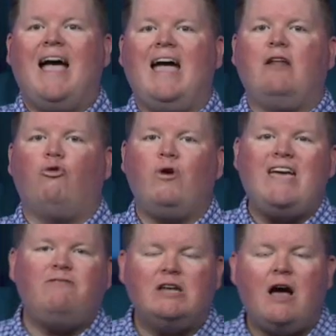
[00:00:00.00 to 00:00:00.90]
And if
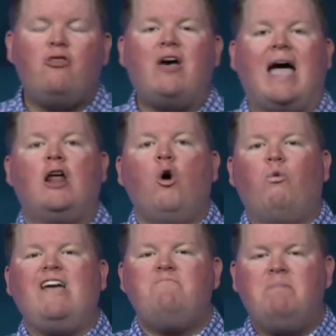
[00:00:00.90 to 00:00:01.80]
we've done that,
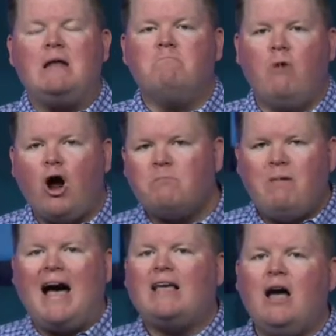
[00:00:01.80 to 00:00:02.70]
we've been marked
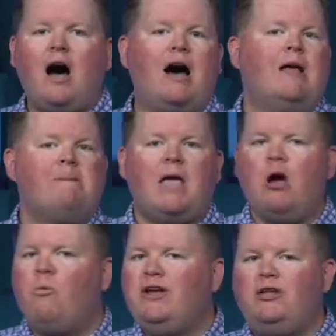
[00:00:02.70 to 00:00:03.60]
by God
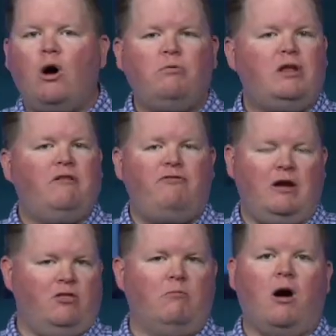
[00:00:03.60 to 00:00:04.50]
and we don't need to
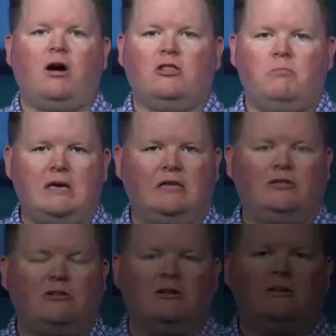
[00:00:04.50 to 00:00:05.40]
fear the mark of the beast.